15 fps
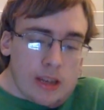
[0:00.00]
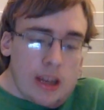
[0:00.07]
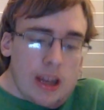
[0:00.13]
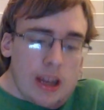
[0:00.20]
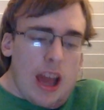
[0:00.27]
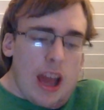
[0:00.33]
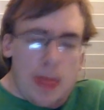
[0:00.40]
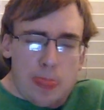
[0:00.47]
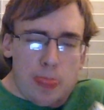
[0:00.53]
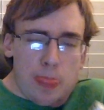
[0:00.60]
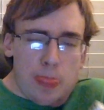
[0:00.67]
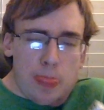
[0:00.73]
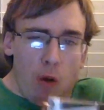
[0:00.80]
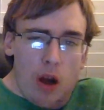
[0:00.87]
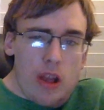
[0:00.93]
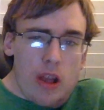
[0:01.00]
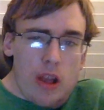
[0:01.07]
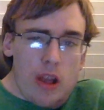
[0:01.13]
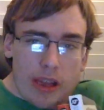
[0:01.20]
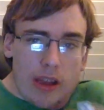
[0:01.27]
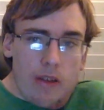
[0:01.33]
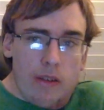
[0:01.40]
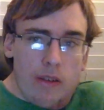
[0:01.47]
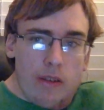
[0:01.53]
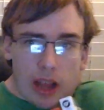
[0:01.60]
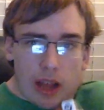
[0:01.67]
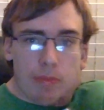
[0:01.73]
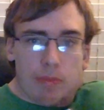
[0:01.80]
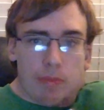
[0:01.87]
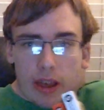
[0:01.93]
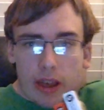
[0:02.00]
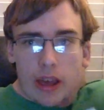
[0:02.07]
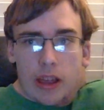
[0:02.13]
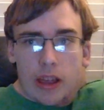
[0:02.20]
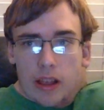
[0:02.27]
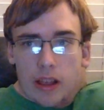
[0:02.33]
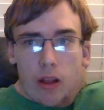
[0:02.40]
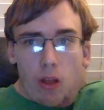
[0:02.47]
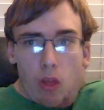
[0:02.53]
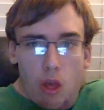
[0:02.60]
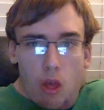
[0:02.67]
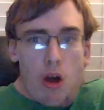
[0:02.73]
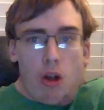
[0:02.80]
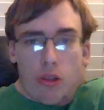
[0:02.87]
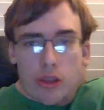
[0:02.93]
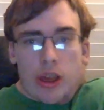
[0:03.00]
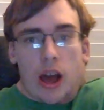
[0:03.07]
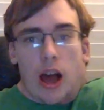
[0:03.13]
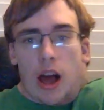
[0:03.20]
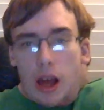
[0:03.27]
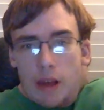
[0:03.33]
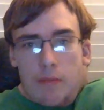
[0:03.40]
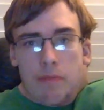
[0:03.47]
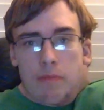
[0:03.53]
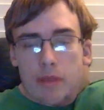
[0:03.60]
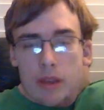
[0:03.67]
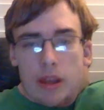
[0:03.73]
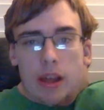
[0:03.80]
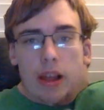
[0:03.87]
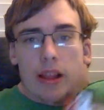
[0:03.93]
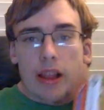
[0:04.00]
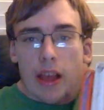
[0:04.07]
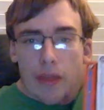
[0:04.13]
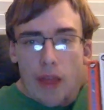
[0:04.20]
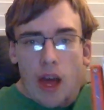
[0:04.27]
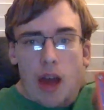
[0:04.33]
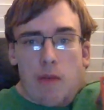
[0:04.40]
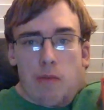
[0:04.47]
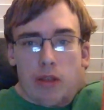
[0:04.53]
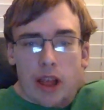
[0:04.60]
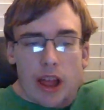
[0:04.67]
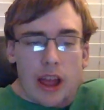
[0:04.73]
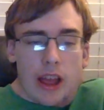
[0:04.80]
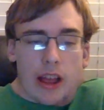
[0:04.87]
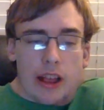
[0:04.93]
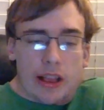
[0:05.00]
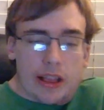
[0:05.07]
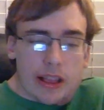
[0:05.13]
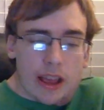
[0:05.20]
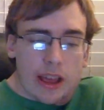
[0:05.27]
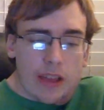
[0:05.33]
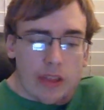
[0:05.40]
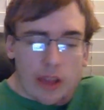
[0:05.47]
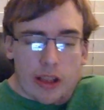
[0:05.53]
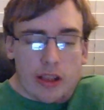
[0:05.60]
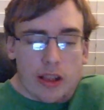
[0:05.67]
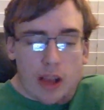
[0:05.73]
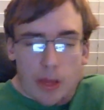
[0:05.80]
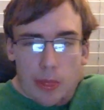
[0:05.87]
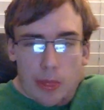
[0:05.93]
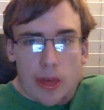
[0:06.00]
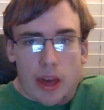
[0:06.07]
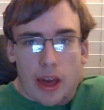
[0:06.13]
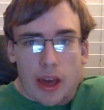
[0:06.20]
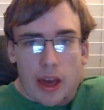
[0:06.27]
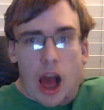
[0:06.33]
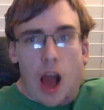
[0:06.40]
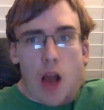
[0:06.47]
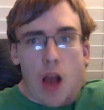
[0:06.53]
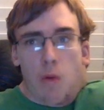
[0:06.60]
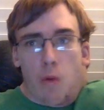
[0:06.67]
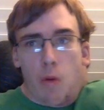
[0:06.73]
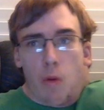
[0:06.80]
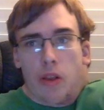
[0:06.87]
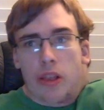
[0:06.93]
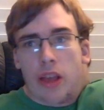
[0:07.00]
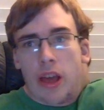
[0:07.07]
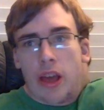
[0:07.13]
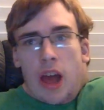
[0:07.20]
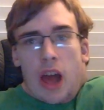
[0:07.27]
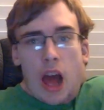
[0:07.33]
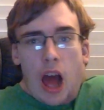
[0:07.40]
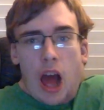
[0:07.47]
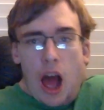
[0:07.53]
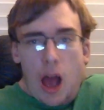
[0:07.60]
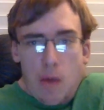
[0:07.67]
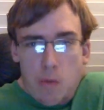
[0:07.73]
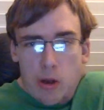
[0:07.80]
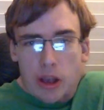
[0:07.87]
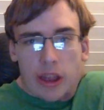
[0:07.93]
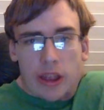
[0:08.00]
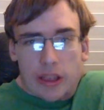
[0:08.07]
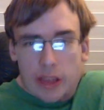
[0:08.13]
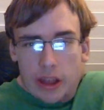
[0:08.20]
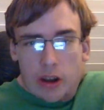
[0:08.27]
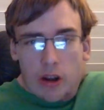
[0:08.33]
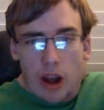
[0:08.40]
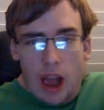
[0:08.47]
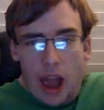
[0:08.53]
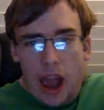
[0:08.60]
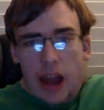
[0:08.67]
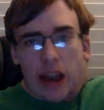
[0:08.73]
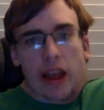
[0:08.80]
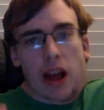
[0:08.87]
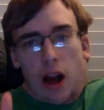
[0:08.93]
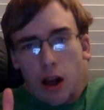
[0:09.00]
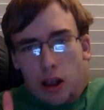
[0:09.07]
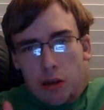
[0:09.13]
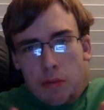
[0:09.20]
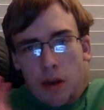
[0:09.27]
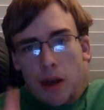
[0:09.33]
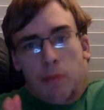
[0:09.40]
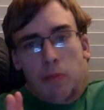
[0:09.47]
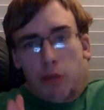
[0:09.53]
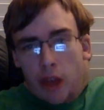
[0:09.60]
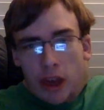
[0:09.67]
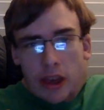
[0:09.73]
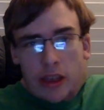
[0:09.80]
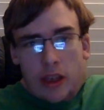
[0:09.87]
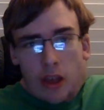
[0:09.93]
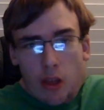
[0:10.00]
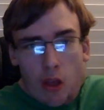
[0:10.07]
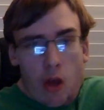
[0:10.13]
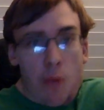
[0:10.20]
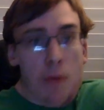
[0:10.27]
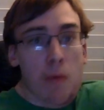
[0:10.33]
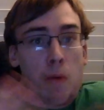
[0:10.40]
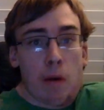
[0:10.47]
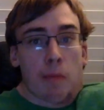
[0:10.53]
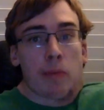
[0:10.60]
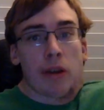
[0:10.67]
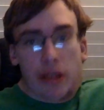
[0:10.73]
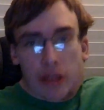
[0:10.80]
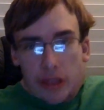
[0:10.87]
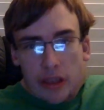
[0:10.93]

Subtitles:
it's the one series I've seen in a long time that it seems like something I would consider adding onto my plate along with One Piece.